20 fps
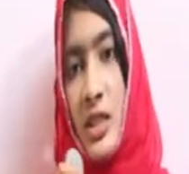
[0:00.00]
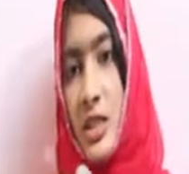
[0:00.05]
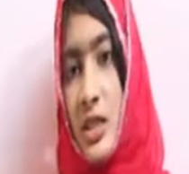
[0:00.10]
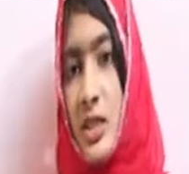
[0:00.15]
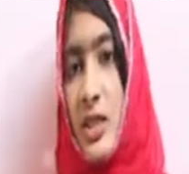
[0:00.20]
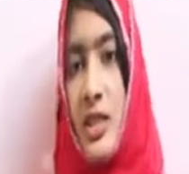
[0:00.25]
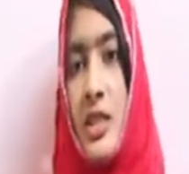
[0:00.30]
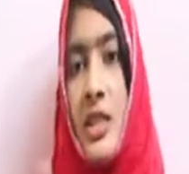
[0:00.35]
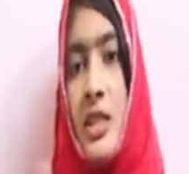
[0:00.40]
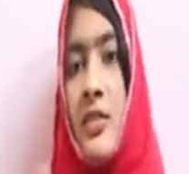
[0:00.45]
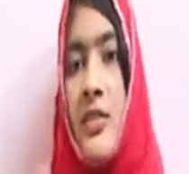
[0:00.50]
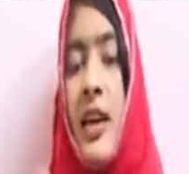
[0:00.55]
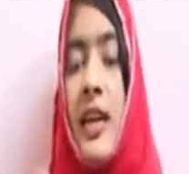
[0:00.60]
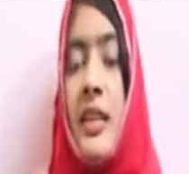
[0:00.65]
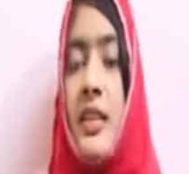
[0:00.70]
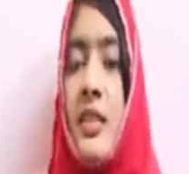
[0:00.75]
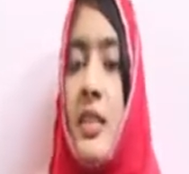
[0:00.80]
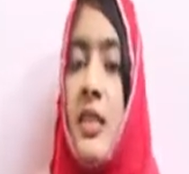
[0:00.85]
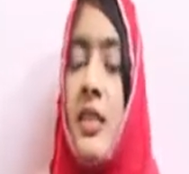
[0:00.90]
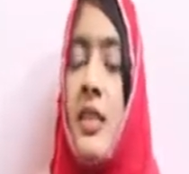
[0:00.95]
in the
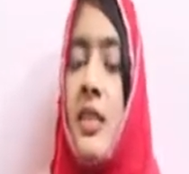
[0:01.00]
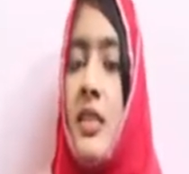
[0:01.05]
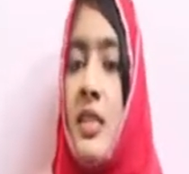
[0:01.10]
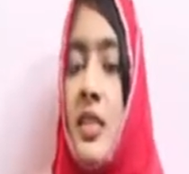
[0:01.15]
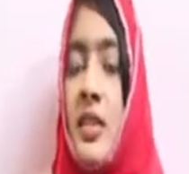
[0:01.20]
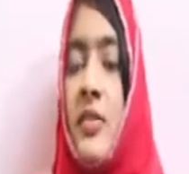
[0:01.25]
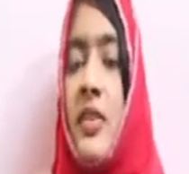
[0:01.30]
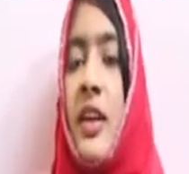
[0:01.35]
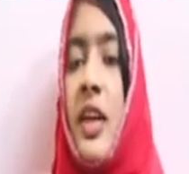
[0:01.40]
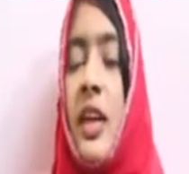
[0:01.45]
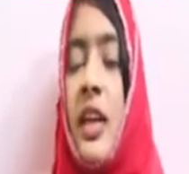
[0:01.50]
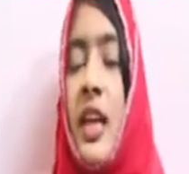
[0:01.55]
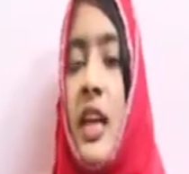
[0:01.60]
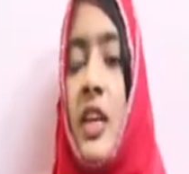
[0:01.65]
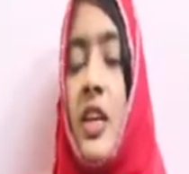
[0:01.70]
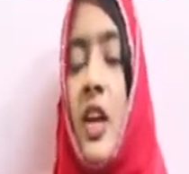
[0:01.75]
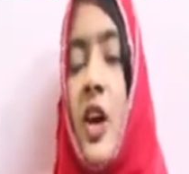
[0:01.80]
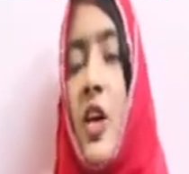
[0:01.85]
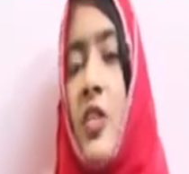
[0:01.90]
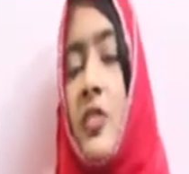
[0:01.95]
cervical
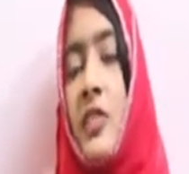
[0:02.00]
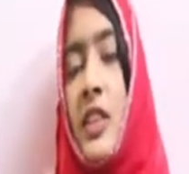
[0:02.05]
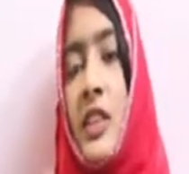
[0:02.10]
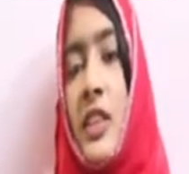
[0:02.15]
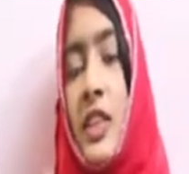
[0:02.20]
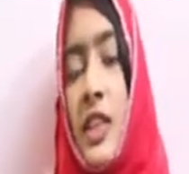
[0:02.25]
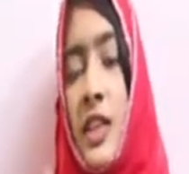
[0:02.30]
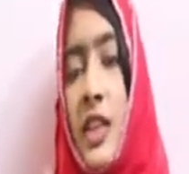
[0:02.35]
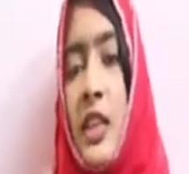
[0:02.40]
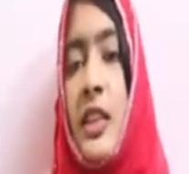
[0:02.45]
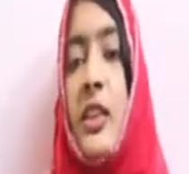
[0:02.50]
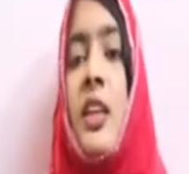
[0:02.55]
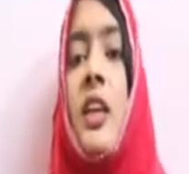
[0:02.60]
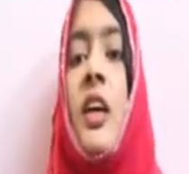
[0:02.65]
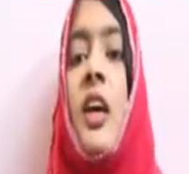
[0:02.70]
area of the teeth,